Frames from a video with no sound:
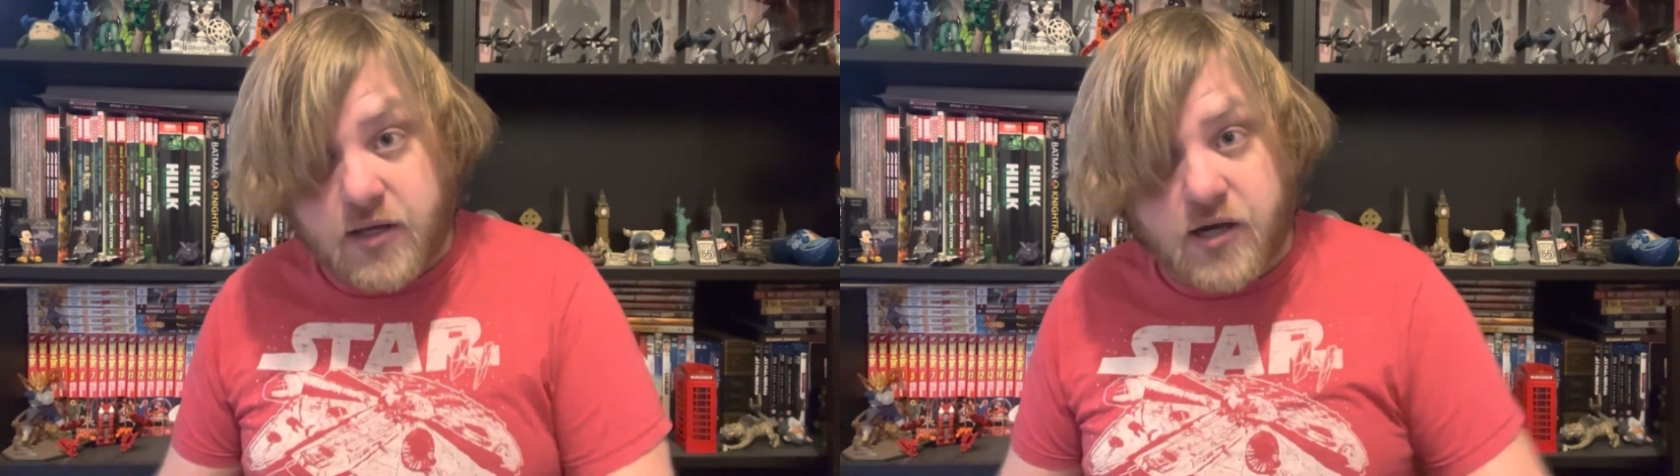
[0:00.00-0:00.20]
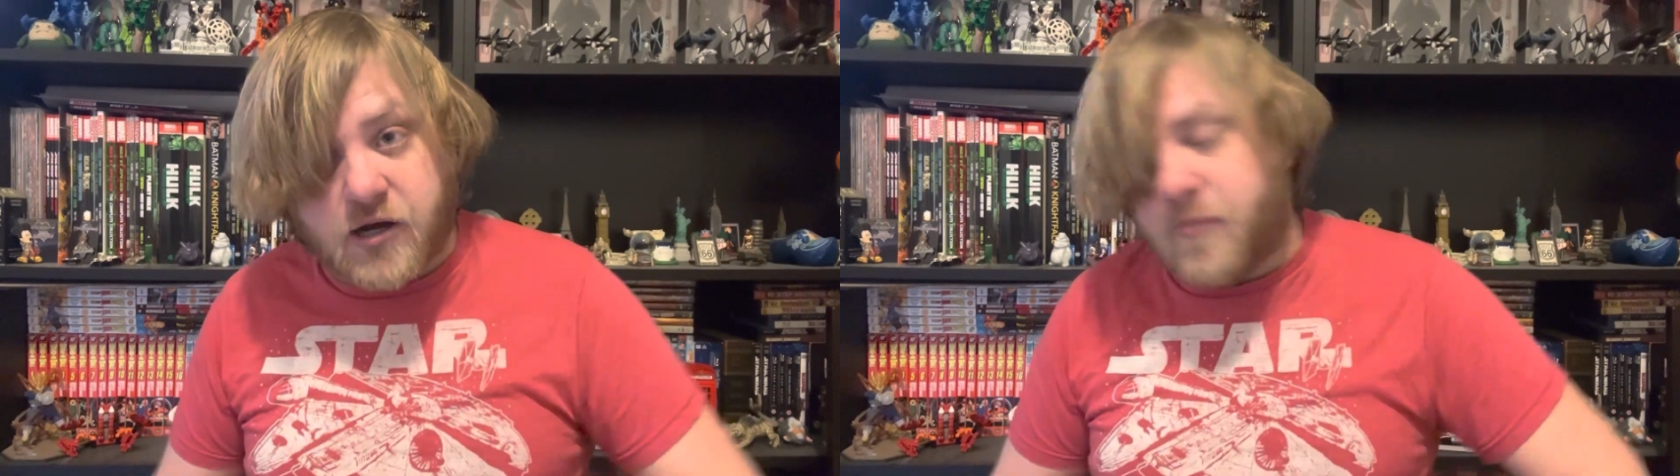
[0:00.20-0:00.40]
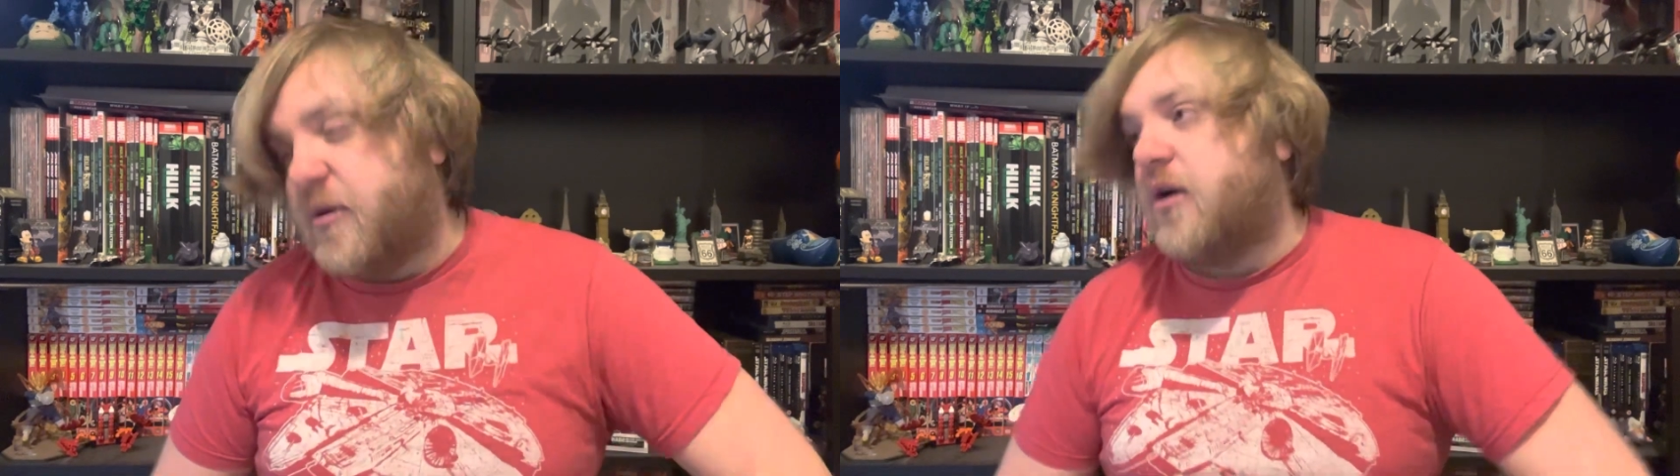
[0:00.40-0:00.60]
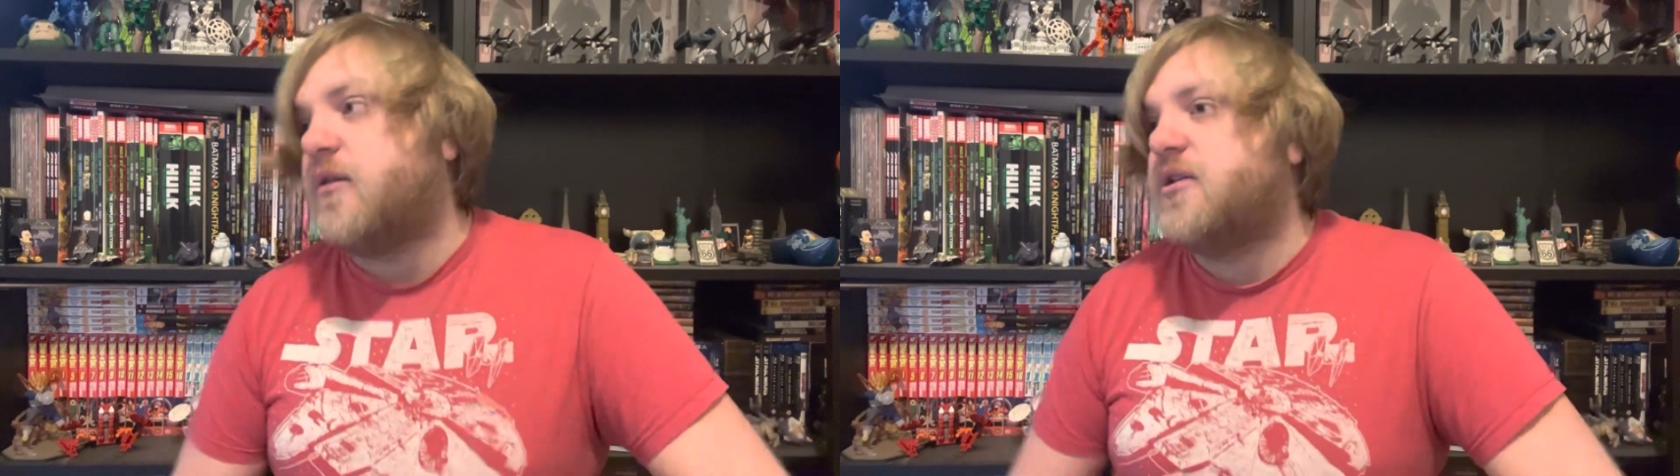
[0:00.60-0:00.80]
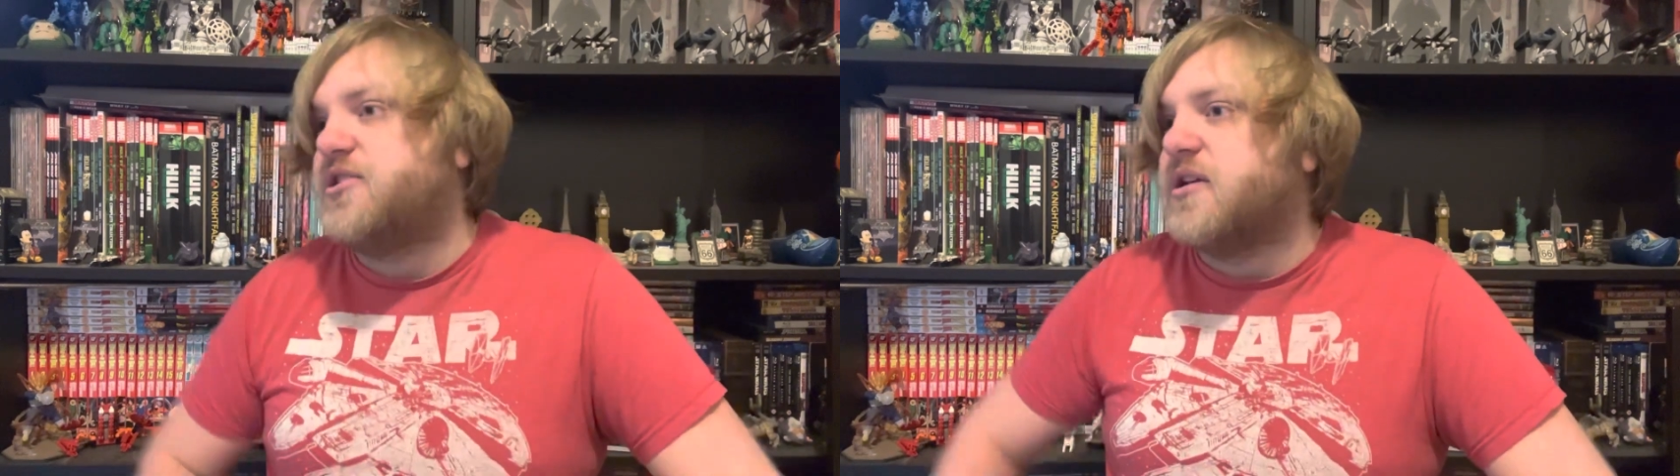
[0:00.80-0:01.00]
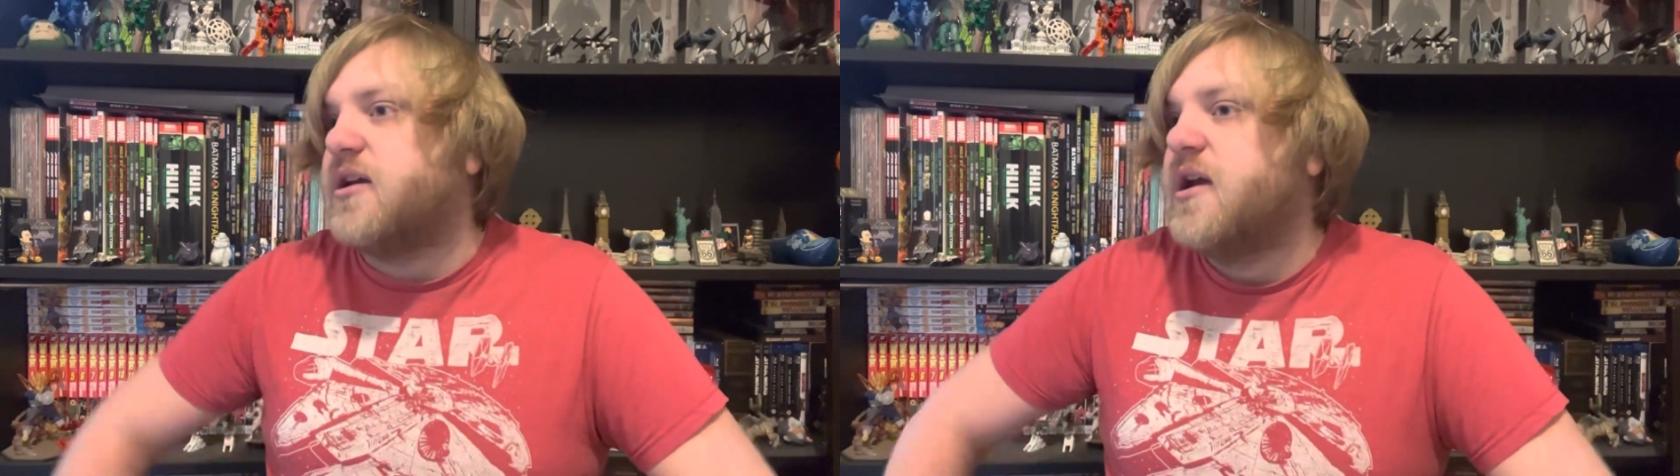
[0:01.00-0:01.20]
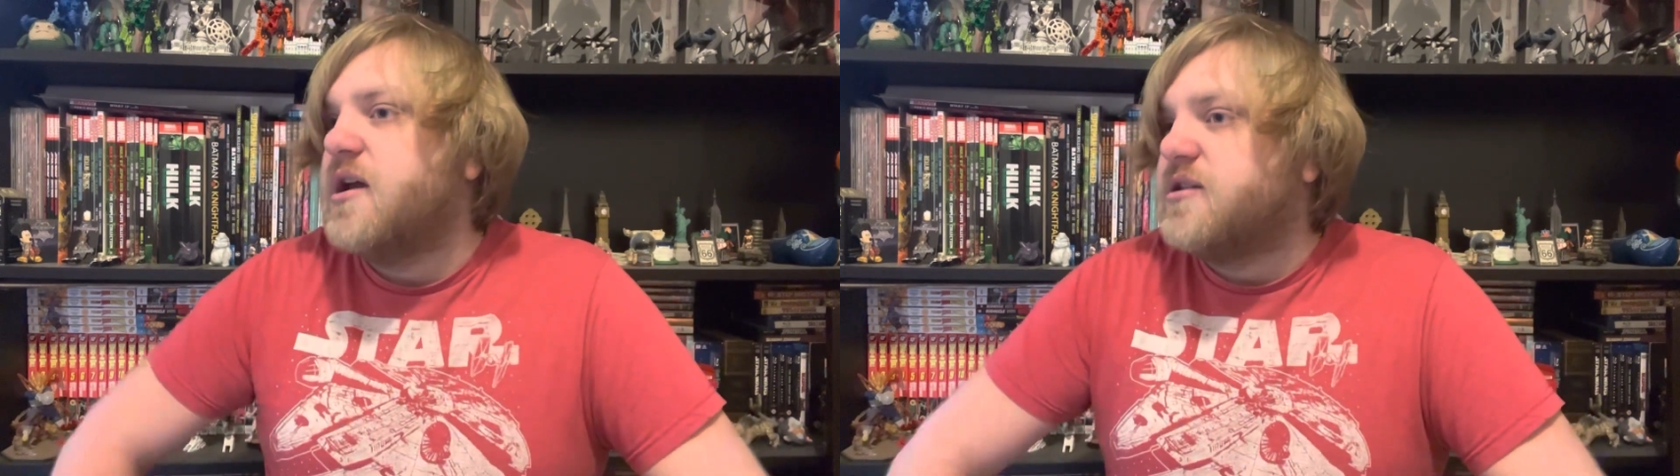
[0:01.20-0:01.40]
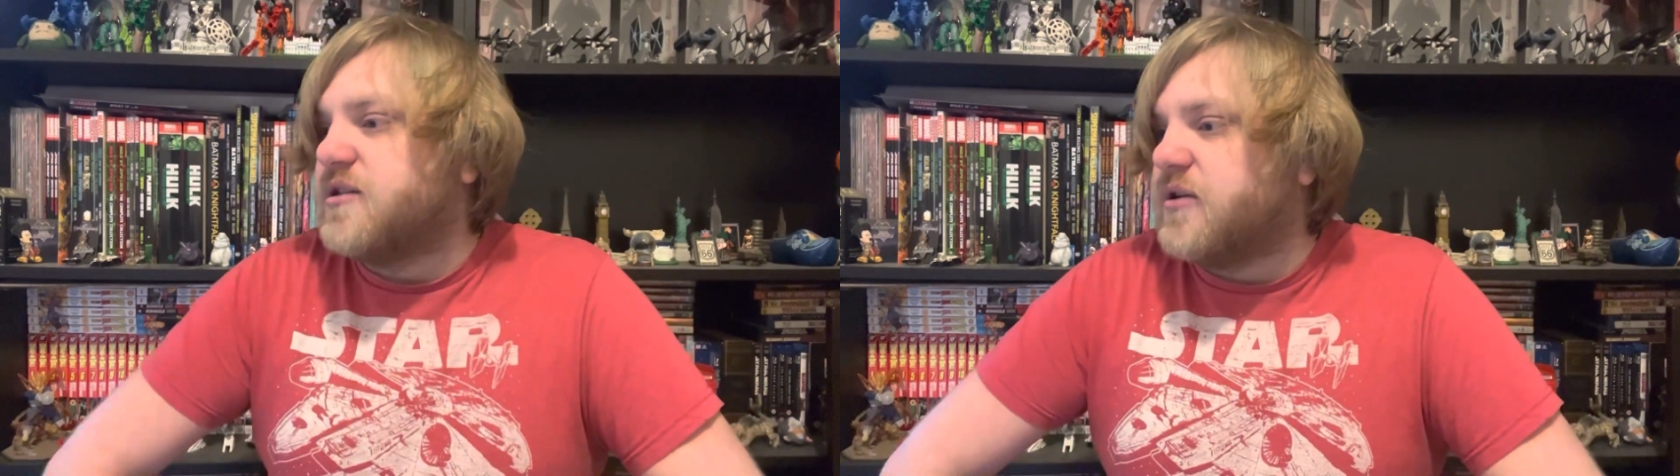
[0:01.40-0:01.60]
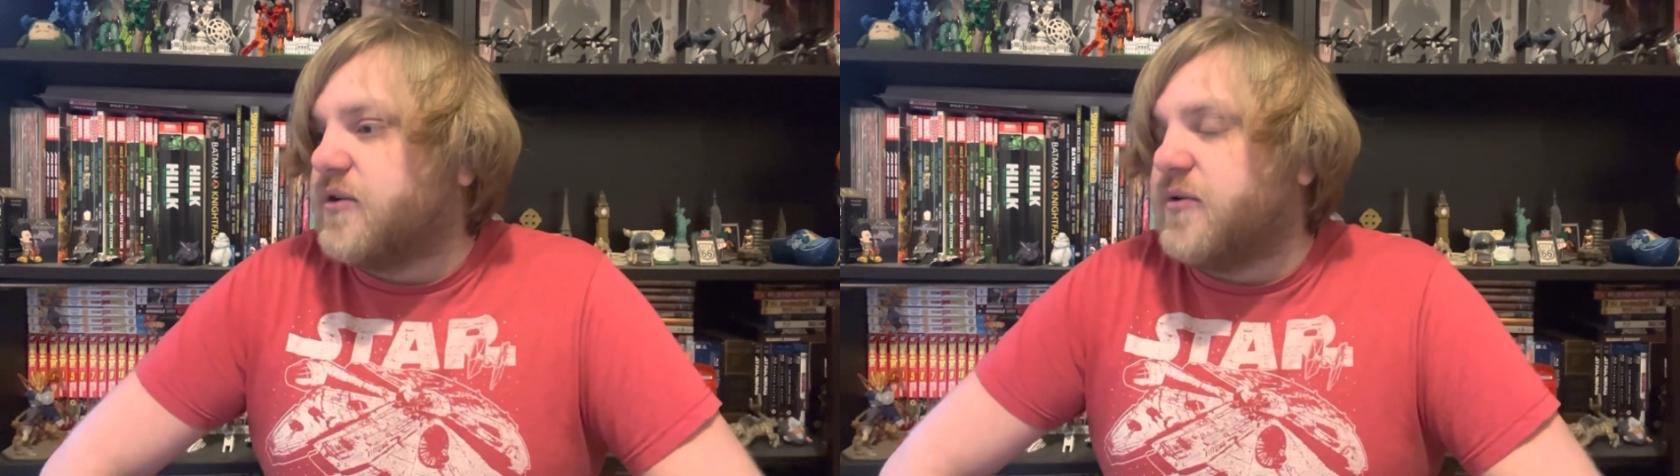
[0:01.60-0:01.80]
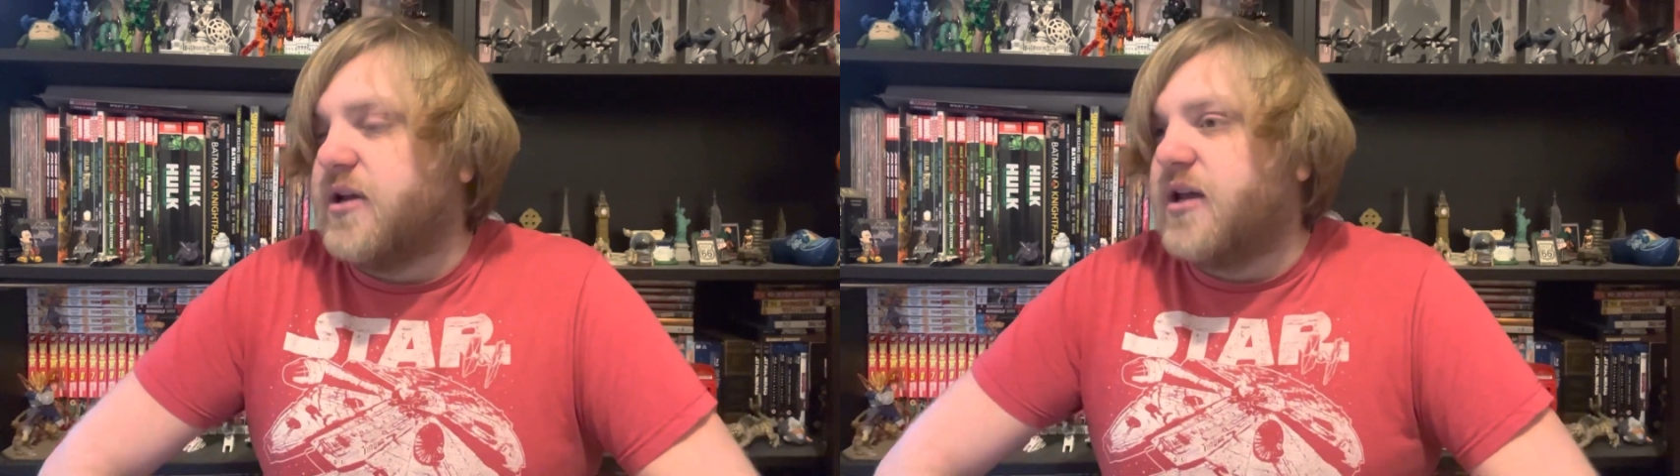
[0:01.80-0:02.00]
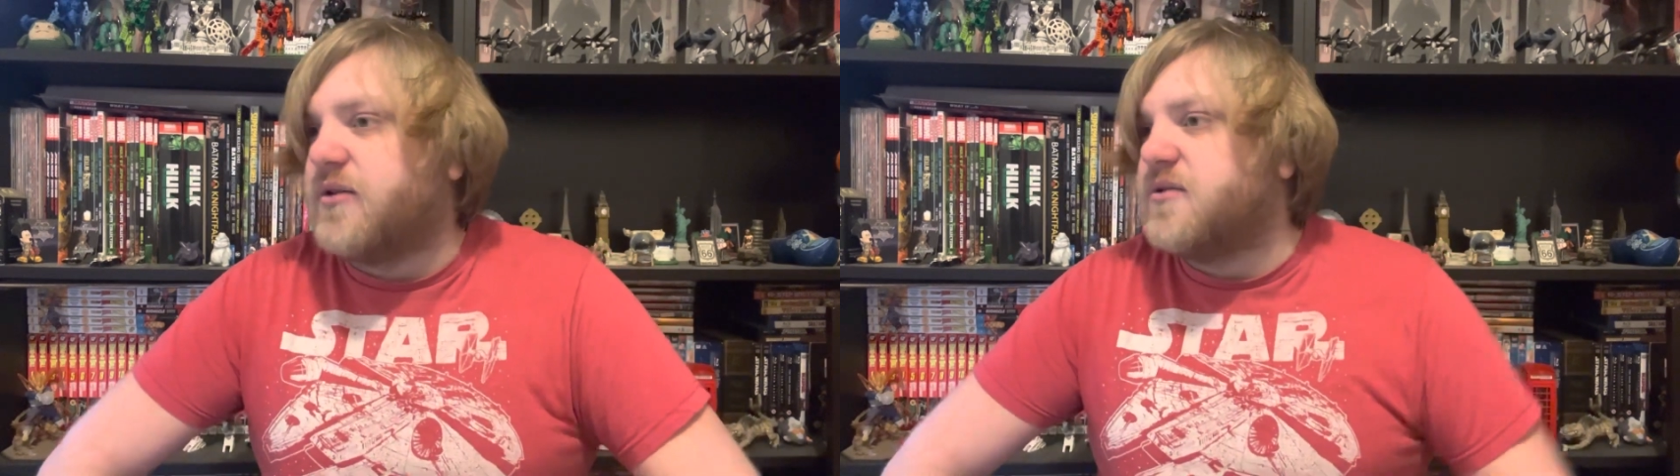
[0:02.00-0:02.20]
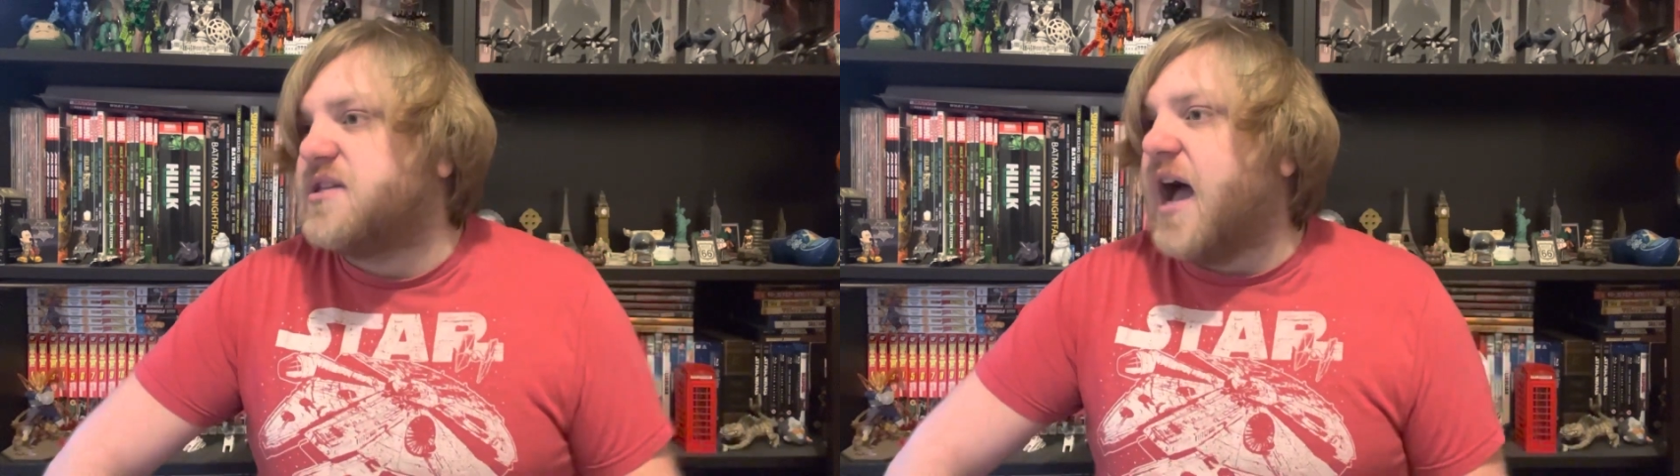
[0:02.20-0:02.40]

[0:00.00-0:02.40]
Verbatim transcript: and an apology to their creators,